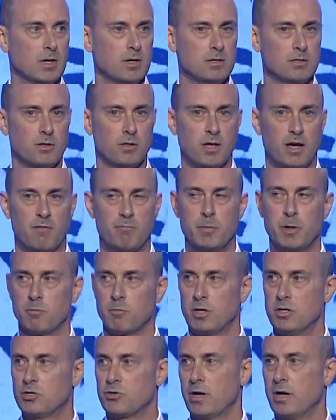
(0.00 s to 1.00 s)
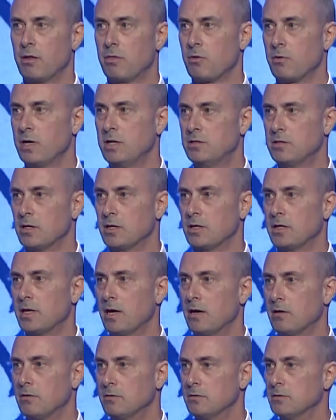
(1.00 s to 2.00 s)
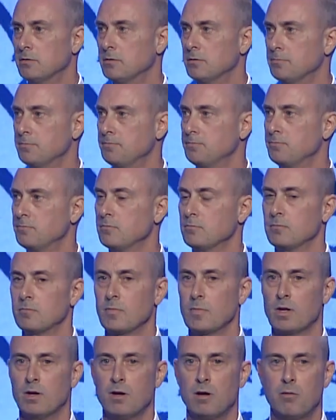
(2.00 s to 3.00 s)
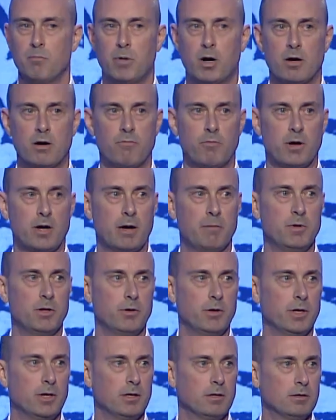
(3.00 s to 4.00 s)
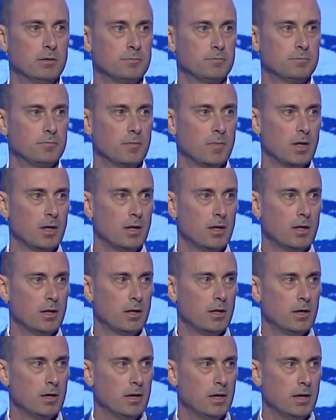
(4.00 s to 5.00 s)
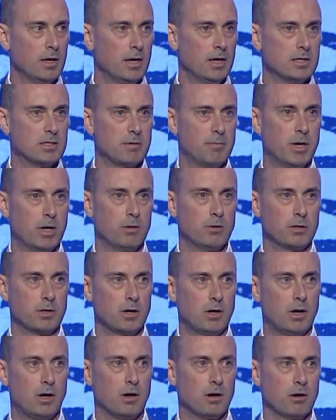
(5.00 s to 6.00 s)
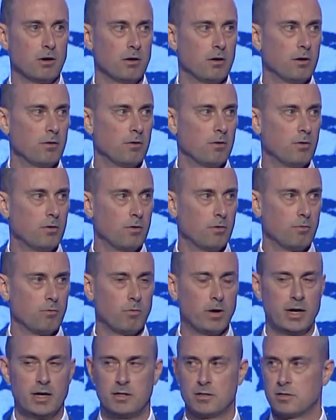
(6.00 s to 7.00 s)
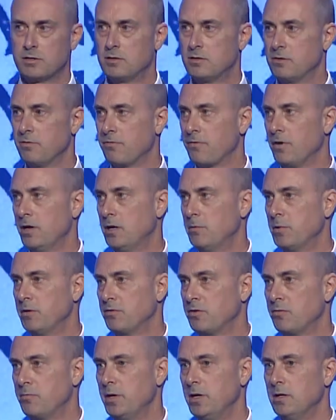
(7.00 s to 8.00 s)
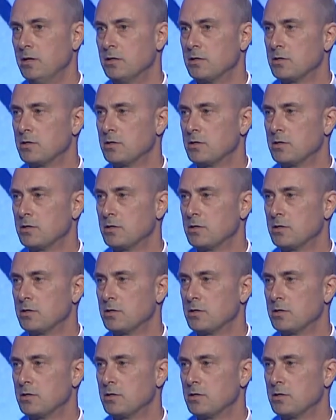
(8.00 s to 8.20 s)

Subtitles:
So the government-run train authority took it down. Part of what I'm doing is about our right to freedom of speech.